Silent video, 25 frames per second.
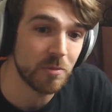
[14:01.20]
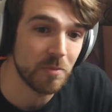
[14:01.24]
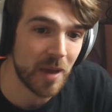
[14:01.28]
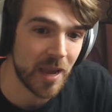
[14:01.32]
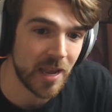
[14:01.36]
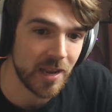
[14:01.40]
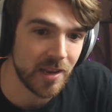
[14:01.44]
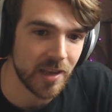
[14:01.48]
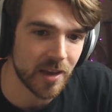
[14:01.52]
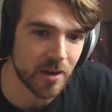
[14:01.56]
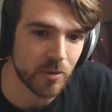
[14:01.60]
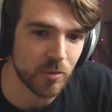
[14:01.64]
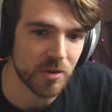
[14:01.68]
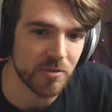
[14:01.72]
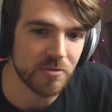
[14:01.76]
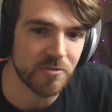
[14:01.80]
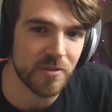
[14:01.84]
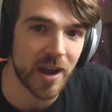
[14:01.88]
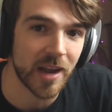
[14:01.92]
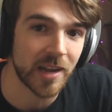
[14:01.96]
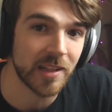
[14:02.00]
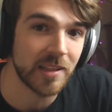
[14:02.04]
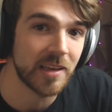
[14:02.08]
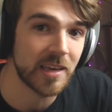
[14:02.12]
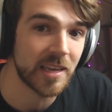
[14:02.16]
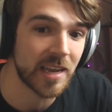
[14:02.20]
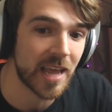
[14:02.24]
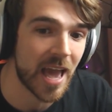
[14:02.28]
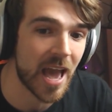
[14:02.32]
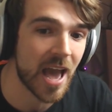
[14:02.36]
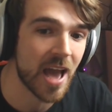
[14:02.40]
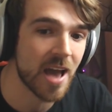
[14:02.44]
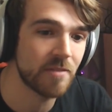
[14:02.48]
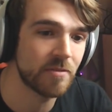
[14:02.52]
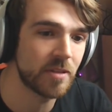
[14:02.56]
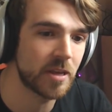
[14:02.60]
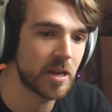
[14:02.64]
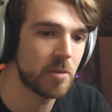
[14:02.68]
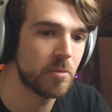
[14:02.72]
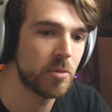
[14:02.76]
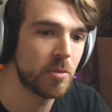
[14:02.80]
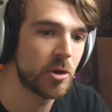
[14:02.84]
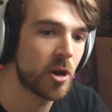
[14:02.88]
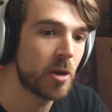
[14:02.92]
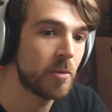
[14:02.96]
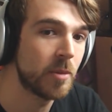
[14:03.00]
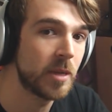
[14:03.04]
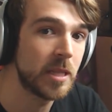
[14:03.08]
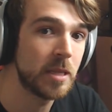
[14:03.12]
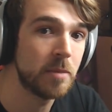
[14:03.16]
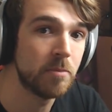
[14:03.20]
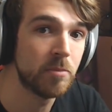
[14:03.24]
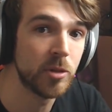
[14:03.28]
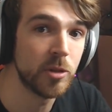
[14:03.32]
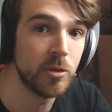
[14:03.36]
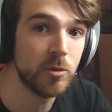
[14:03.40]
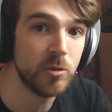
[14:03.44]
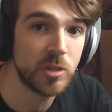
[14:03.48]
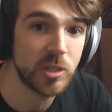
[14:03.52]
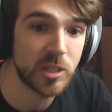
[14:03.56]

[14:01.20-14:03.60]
Mania, we finally can have, like, a predominantly blue